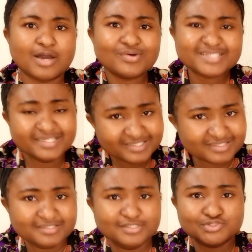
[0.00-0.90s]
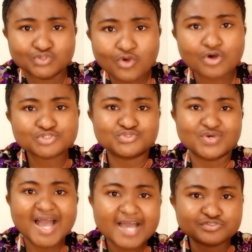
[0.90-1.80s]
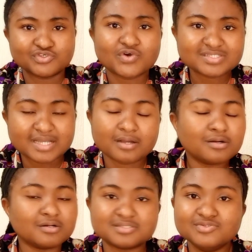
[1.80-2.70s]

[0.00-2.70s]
Now what editing is, you cut, you add, you cut and cut.